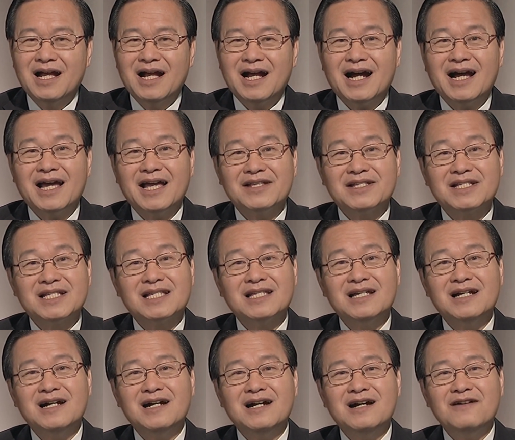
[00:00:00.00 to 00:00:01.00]
I had
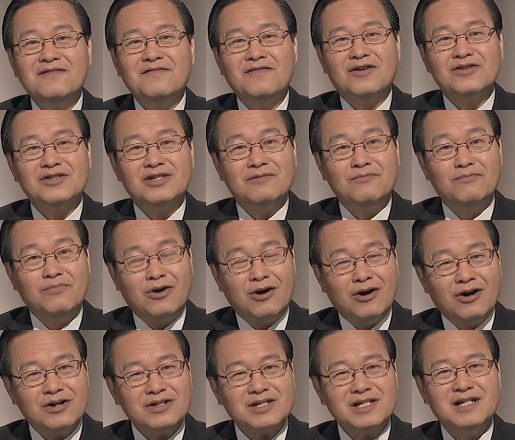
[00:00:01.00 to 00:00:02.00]
served on the
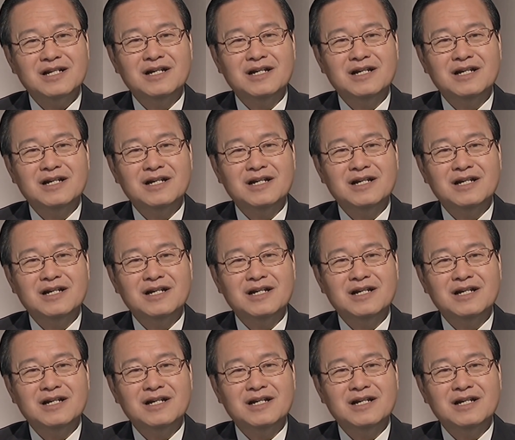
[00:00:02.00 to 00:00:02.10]
board